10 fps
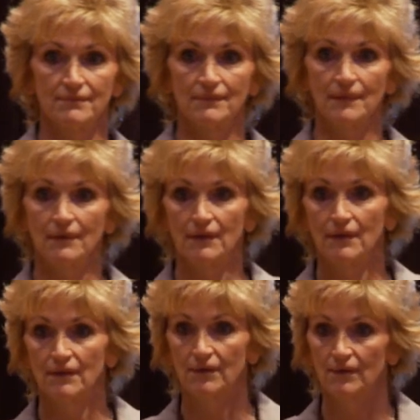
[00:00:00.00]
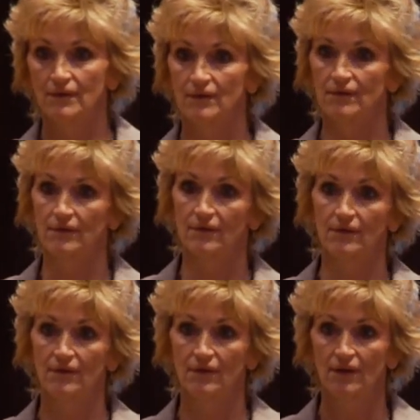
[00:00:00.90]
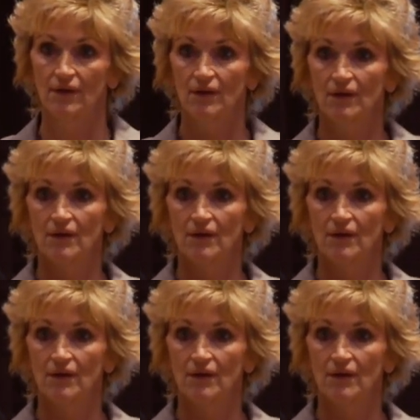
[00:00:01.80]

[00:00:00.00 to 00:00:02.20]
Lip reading: Nobody speaks.